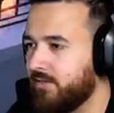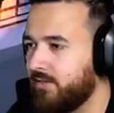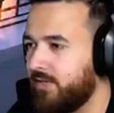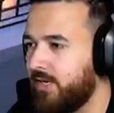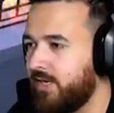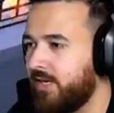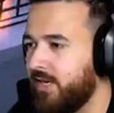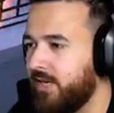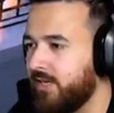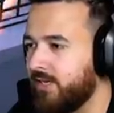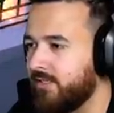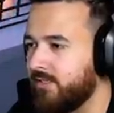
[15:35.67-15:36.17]

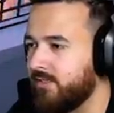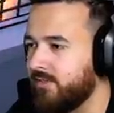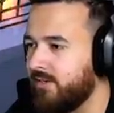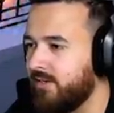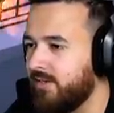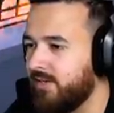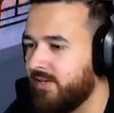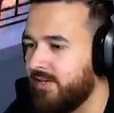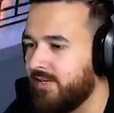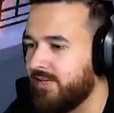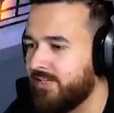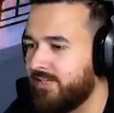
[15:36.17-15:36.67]
Ticket.
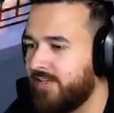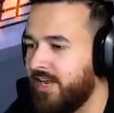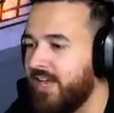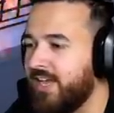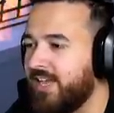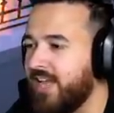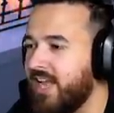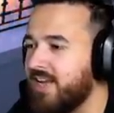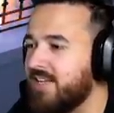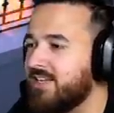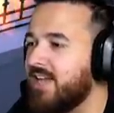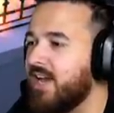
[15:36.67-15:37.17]

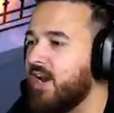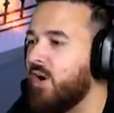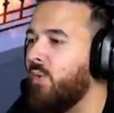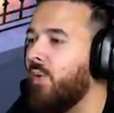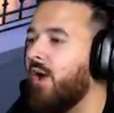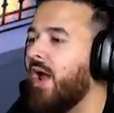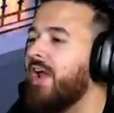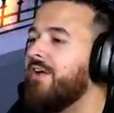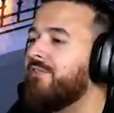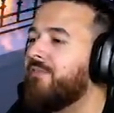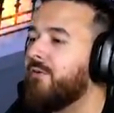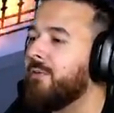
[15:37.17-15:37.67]
Ticket, get
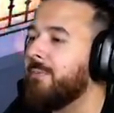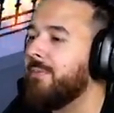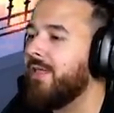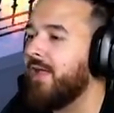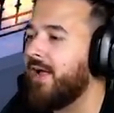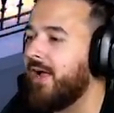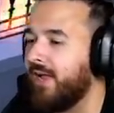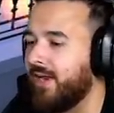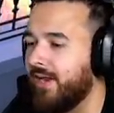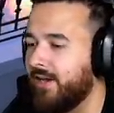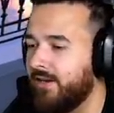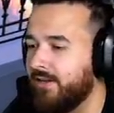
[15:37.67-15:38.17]
away from
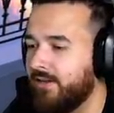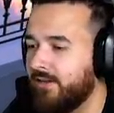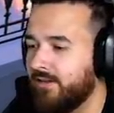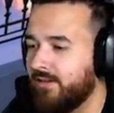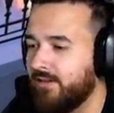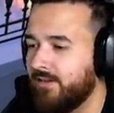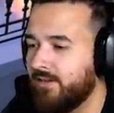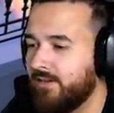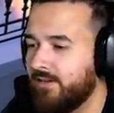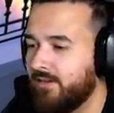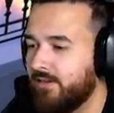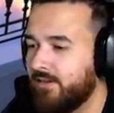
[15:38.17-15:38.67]
that.
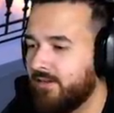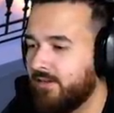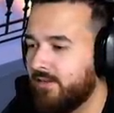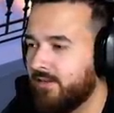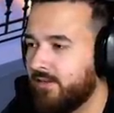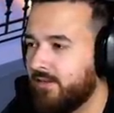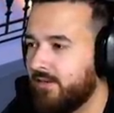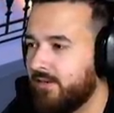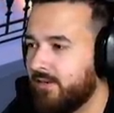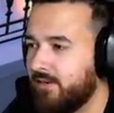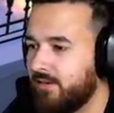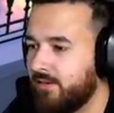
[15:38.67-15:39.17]

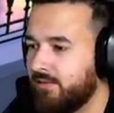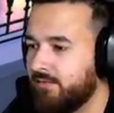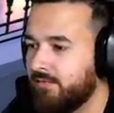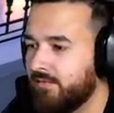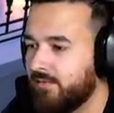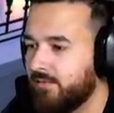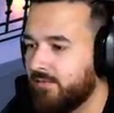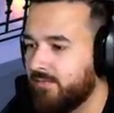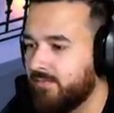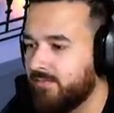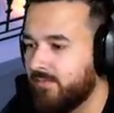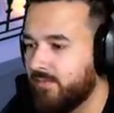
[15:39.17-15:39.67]

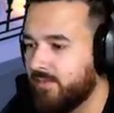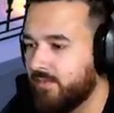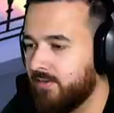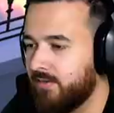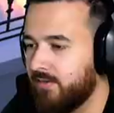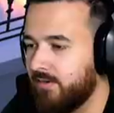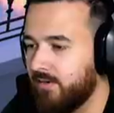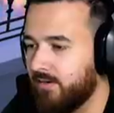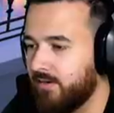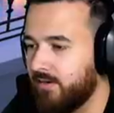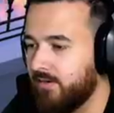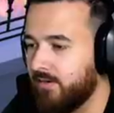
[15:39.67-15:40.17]

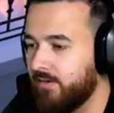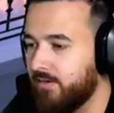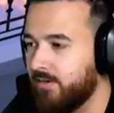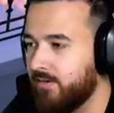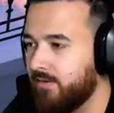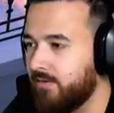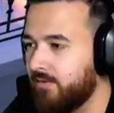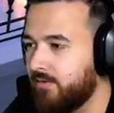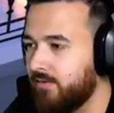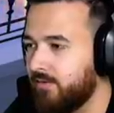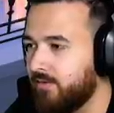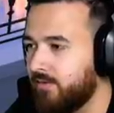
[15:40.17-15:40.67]
Oh, no.
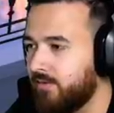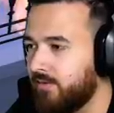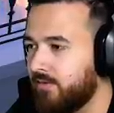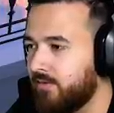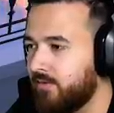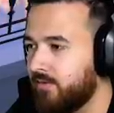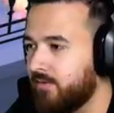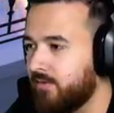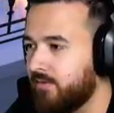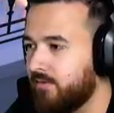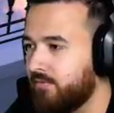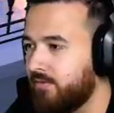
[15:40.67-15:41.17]

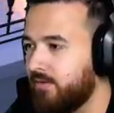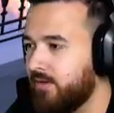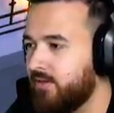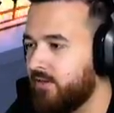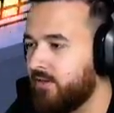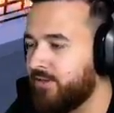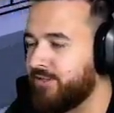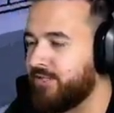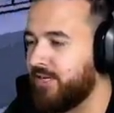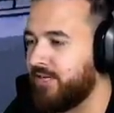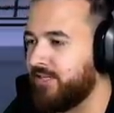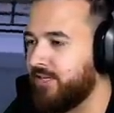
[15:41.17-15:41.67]
Well,
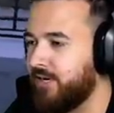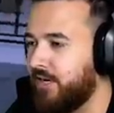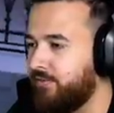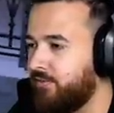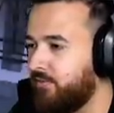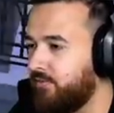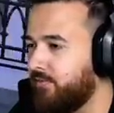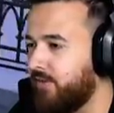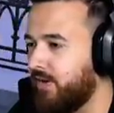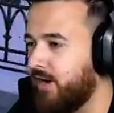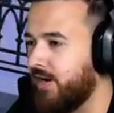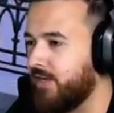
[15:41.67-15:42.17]
dogs can't die
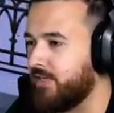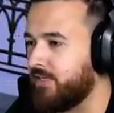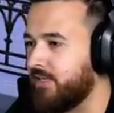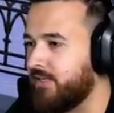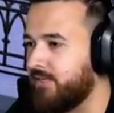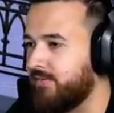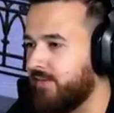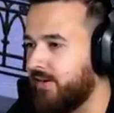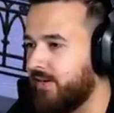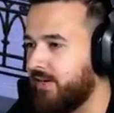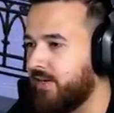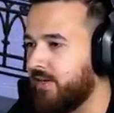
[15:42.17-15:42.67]
from fire, so
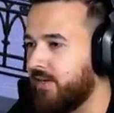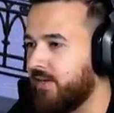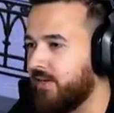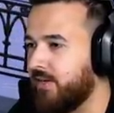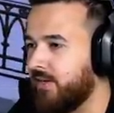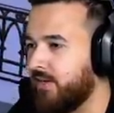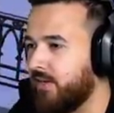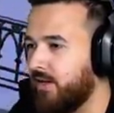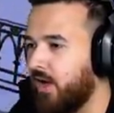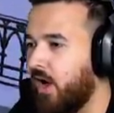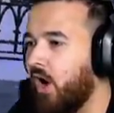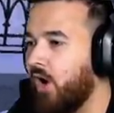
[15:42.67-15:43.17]
that's fine.
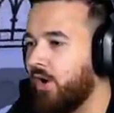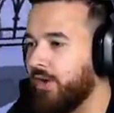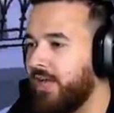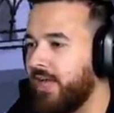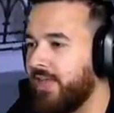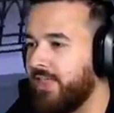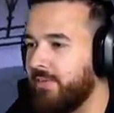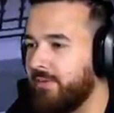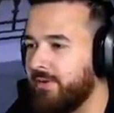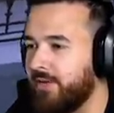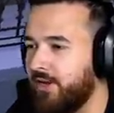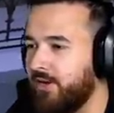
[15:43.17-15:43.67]
Oh,
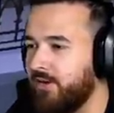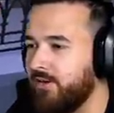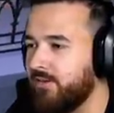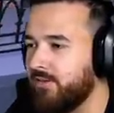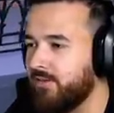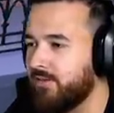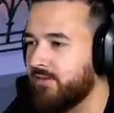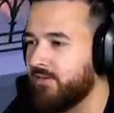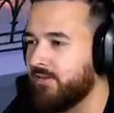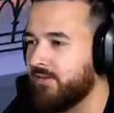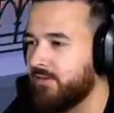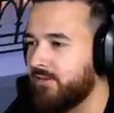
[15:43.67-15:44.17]
yeah, there we go.
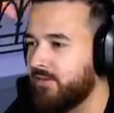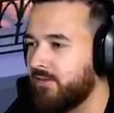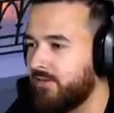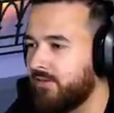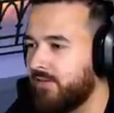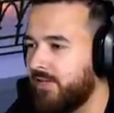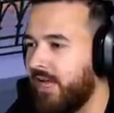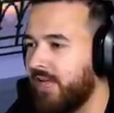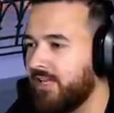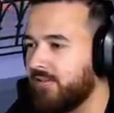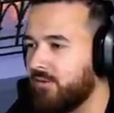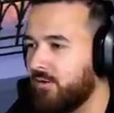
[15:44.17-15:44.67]

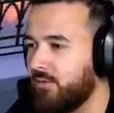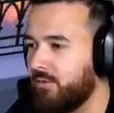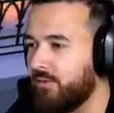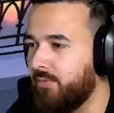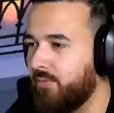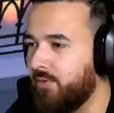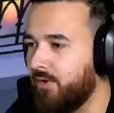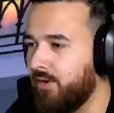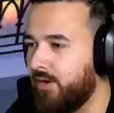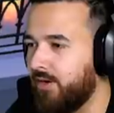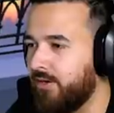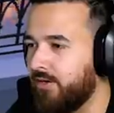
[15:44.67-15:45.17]
That's what we
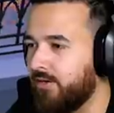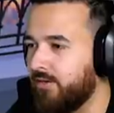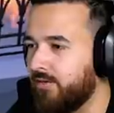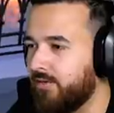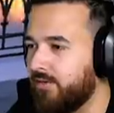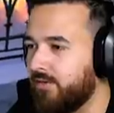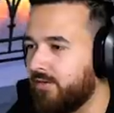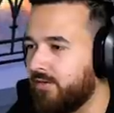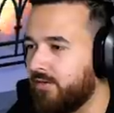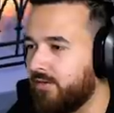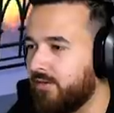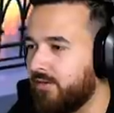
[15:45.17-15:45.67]
want.
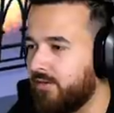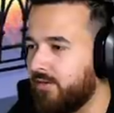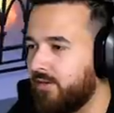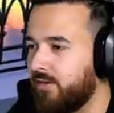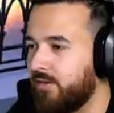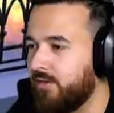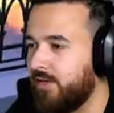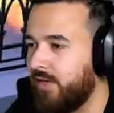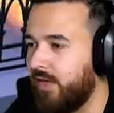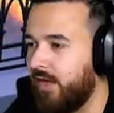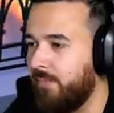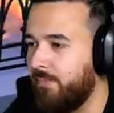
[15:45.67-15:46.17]

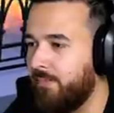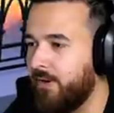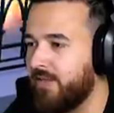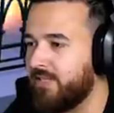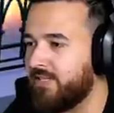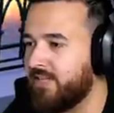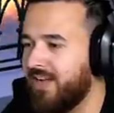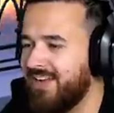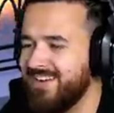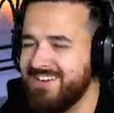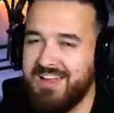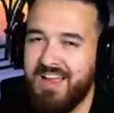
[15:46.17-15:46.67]
Yeah,
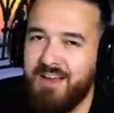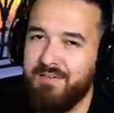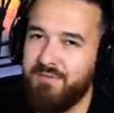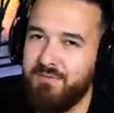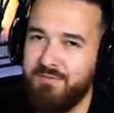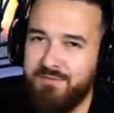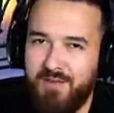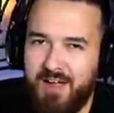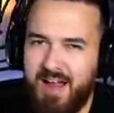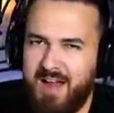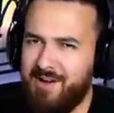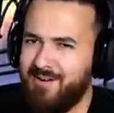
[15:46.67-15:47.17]
pets can't die
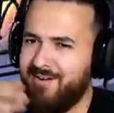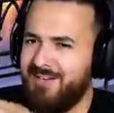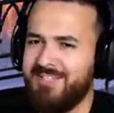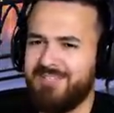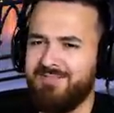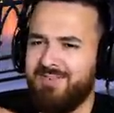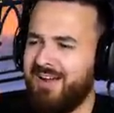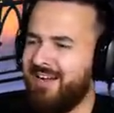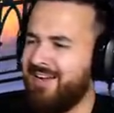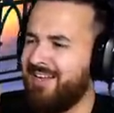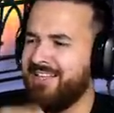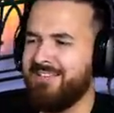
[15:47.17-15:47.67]
from fire. It's
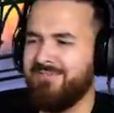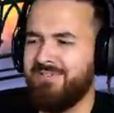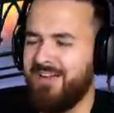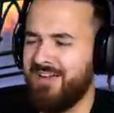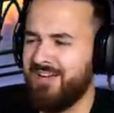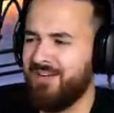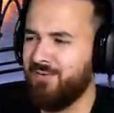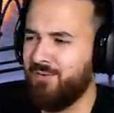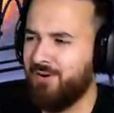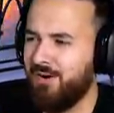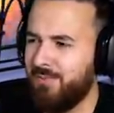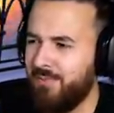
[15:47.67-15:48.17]
fine. It's
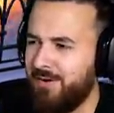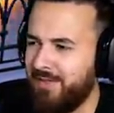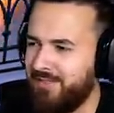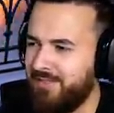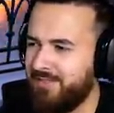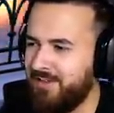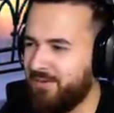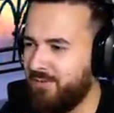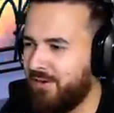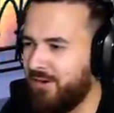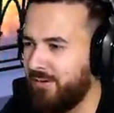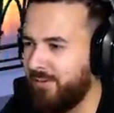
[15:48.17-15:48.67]
fine. Don't worry
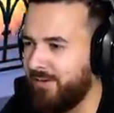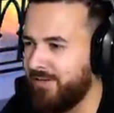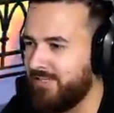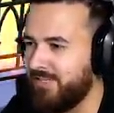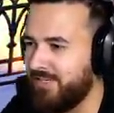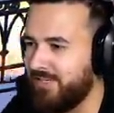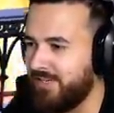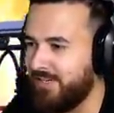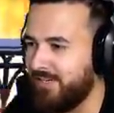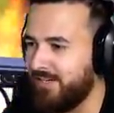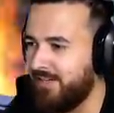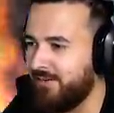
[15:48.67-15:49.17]
about Don't worry about
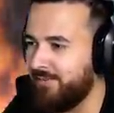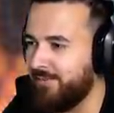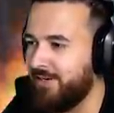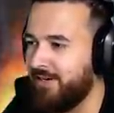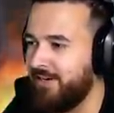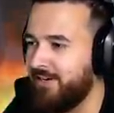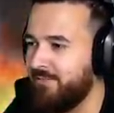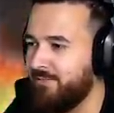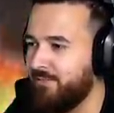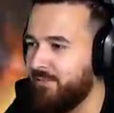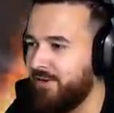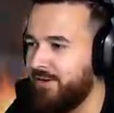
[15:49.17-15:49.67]
Ticket. I mean,
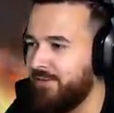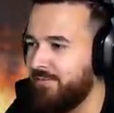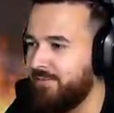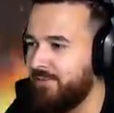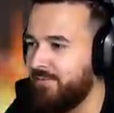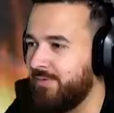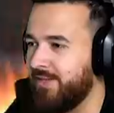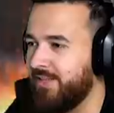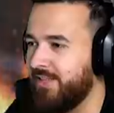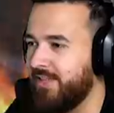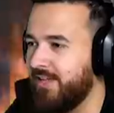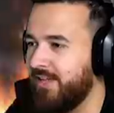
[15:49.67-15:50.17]
I didn't want him to
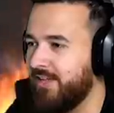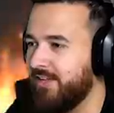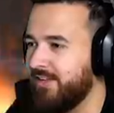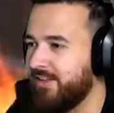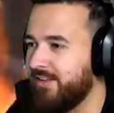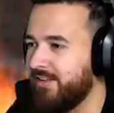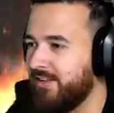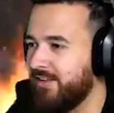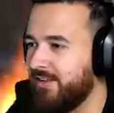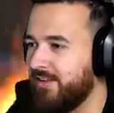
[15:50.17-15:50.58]
be there.